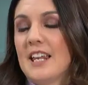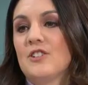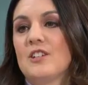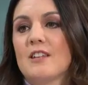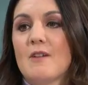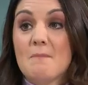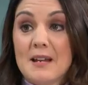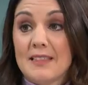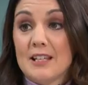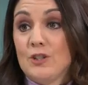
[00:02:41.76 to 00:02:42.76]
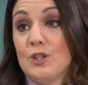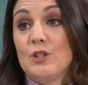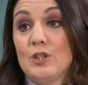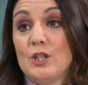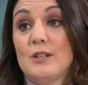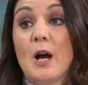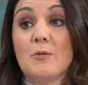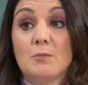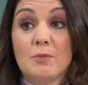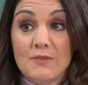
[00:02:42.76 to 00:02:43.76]
actually, there are many things you can do to help
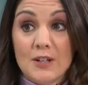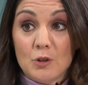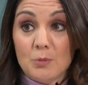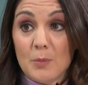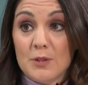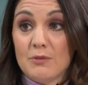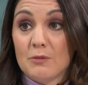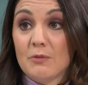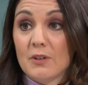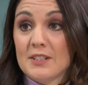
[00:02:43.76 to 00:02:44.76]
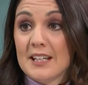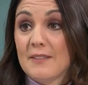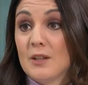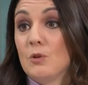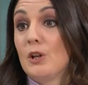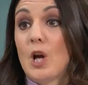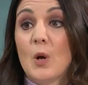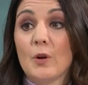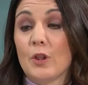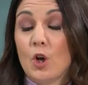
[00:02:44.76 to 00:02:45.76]
to prevent your property from flooding that will
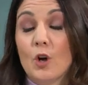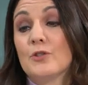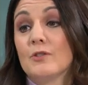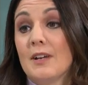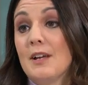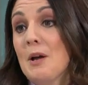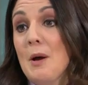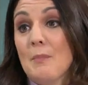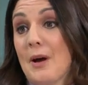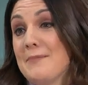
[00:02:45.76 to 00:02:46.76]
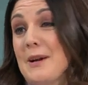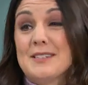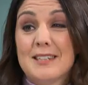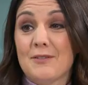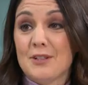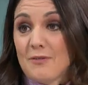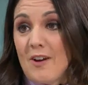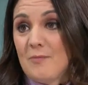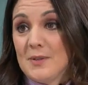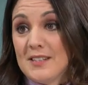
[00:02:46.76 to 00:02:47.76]
lower the cost of it by about
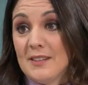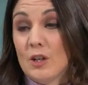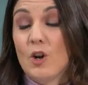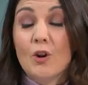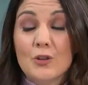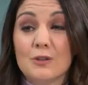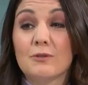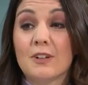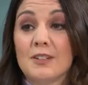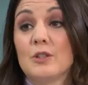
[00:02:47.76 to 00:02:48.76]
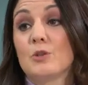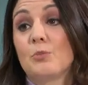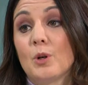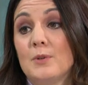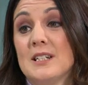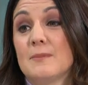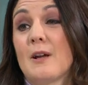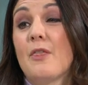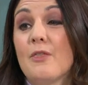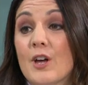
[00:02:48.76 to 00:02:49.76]
75%. The cost of flooding to a property is
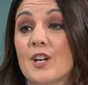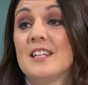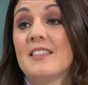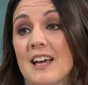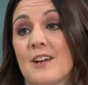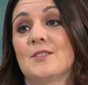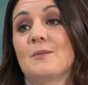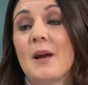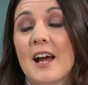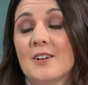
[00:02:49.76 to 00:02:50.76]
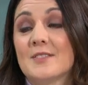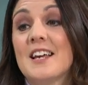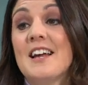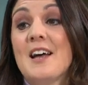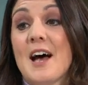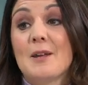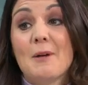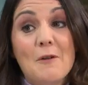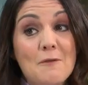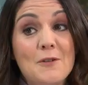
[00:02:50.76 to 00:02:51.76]
about £30,000, and
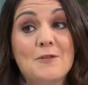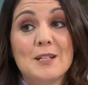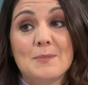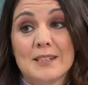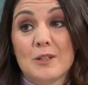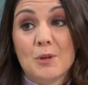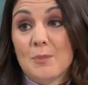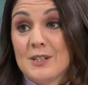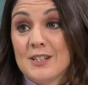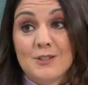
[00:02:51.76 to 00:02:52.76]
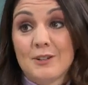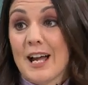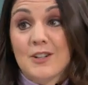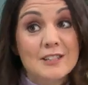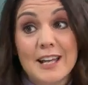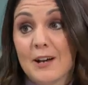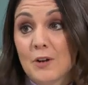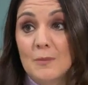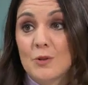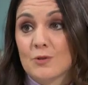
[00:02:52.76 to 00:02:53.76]
about 15% of properties don't actually have
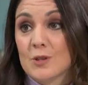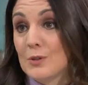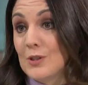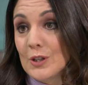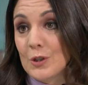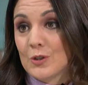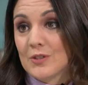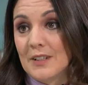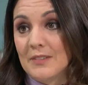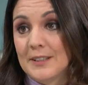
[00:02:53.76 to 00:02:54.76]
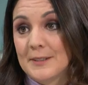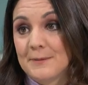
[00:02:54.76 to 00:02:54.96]
home insurance because of the cost of living.